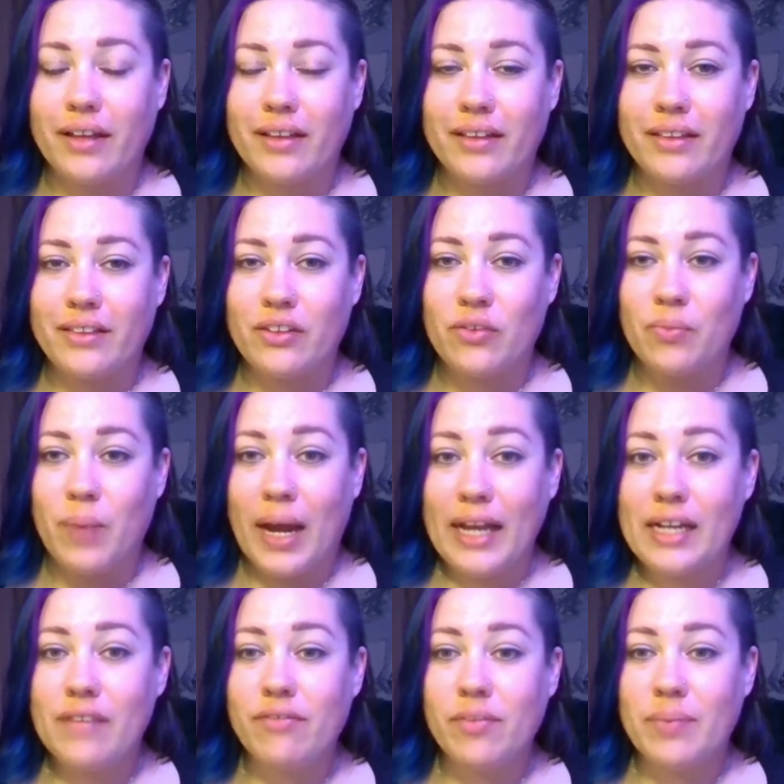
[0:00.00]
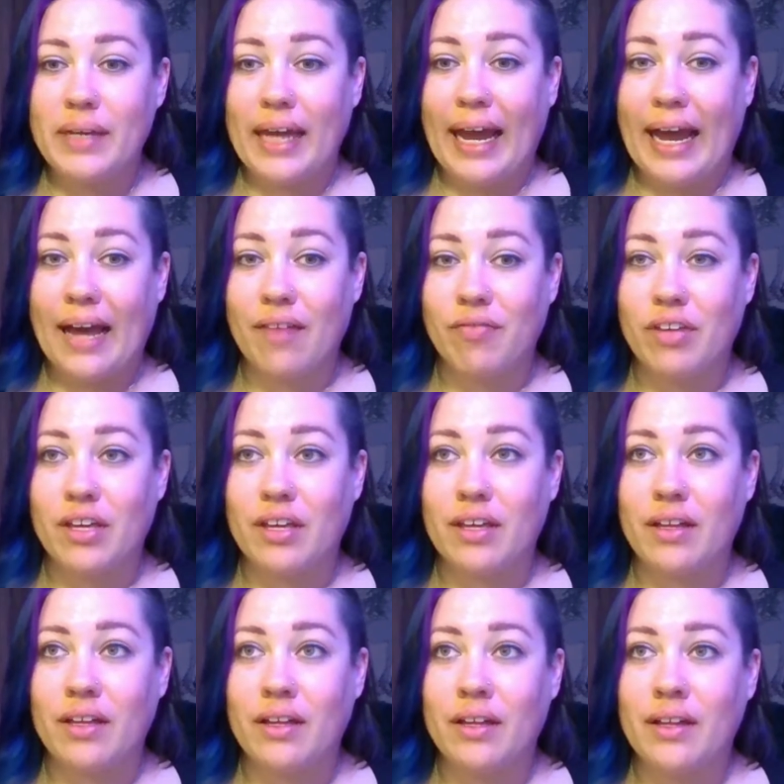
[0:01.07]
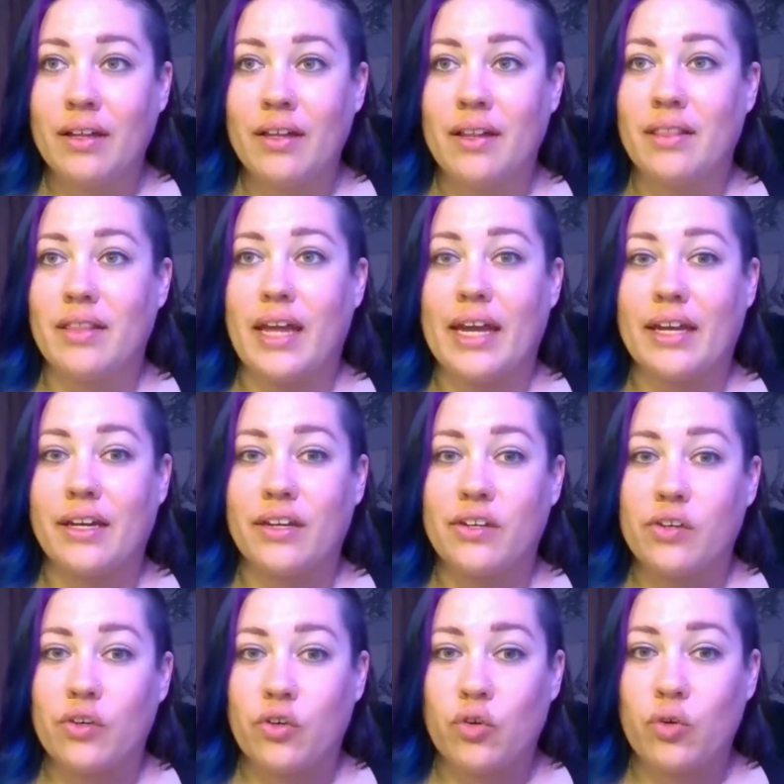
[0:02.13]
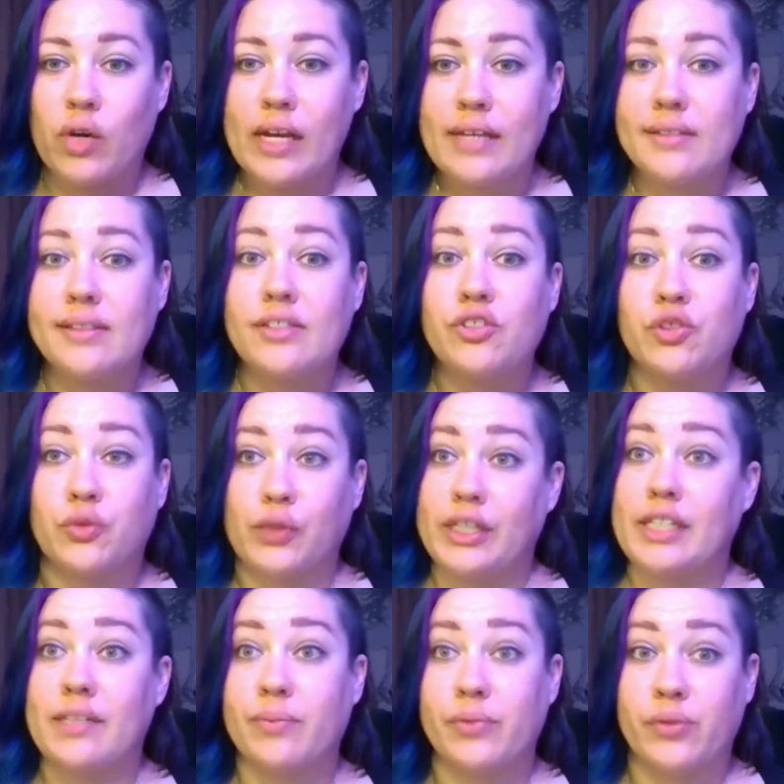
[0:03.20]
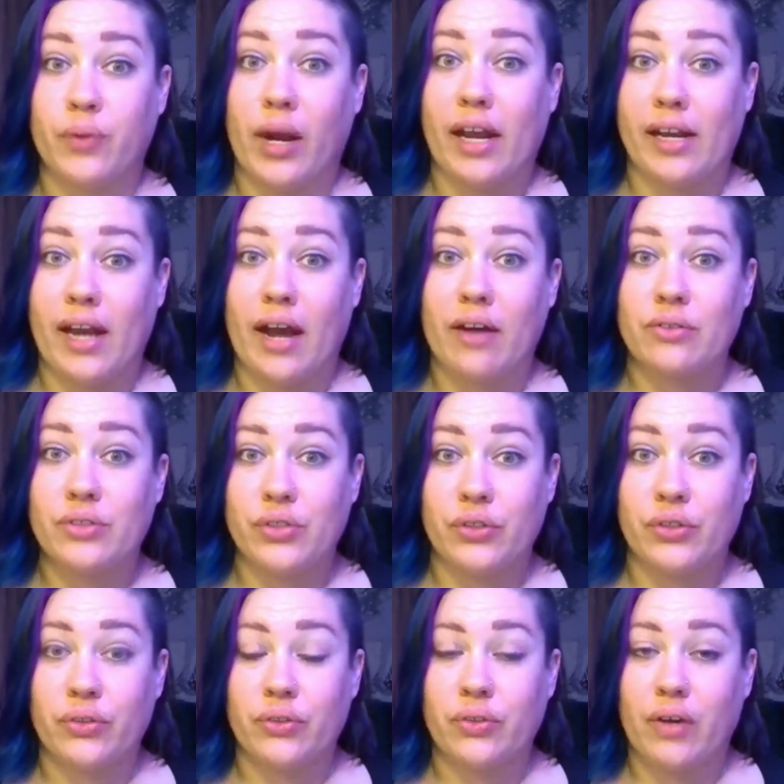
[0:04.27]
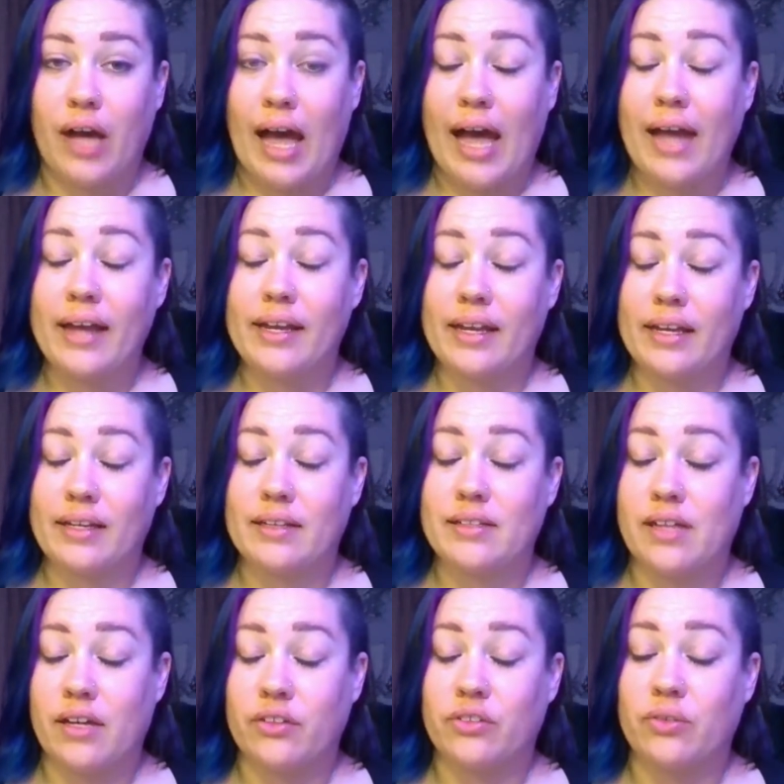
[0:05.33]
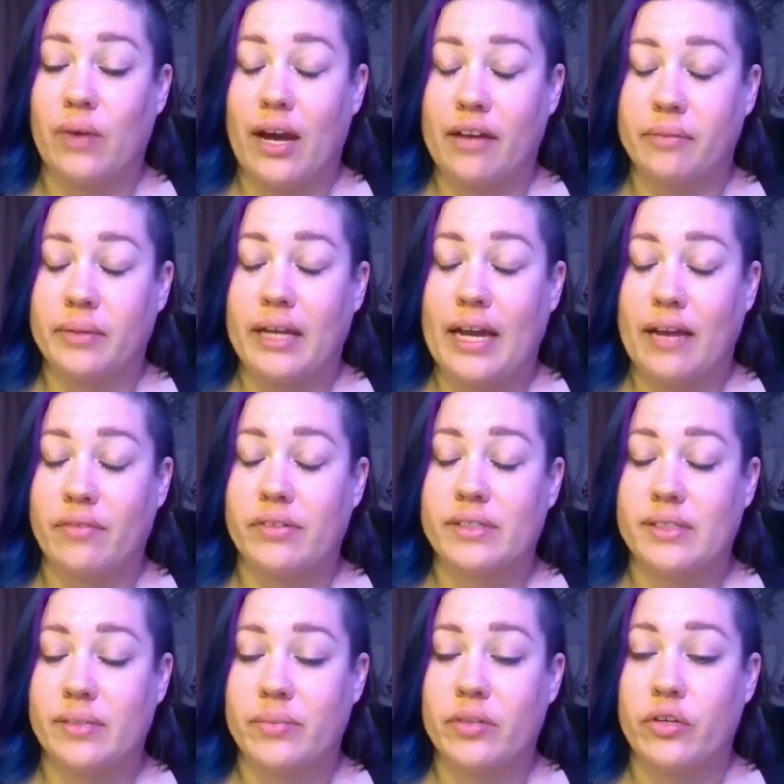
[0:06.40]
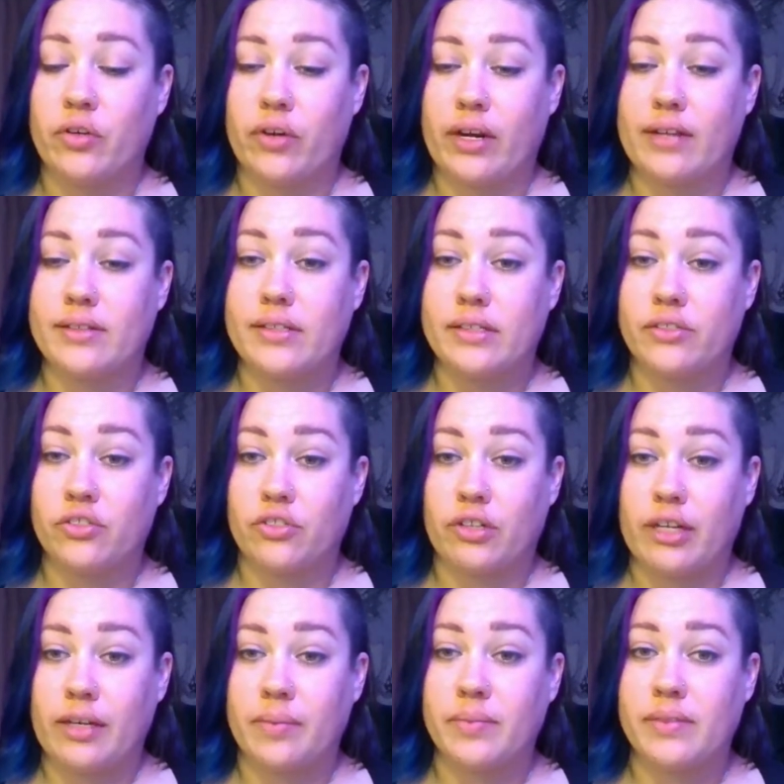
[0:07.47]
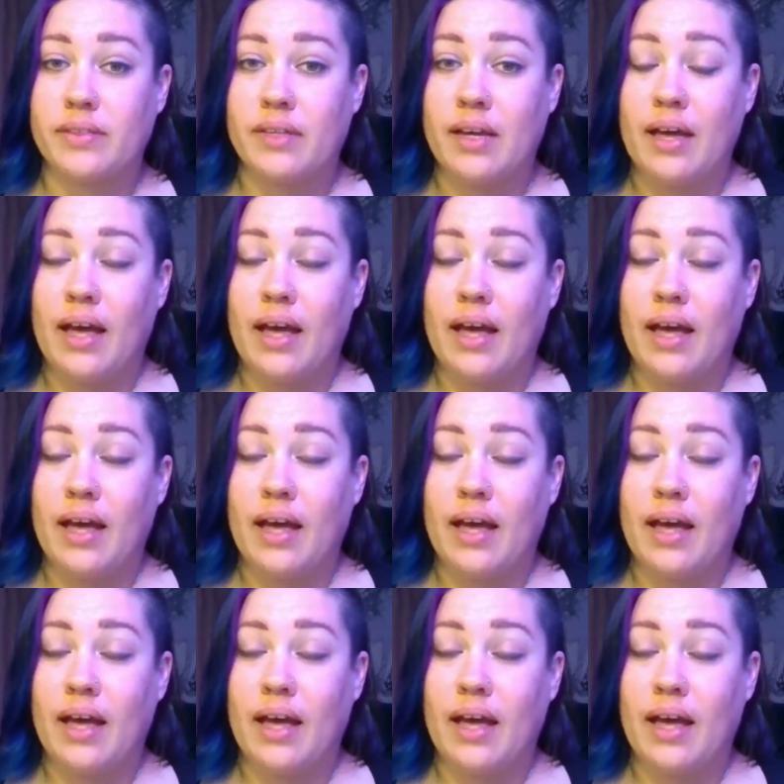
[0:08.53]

you might even be having crazy dreams right now too. I can tell you I've been having some of the craziest dreams.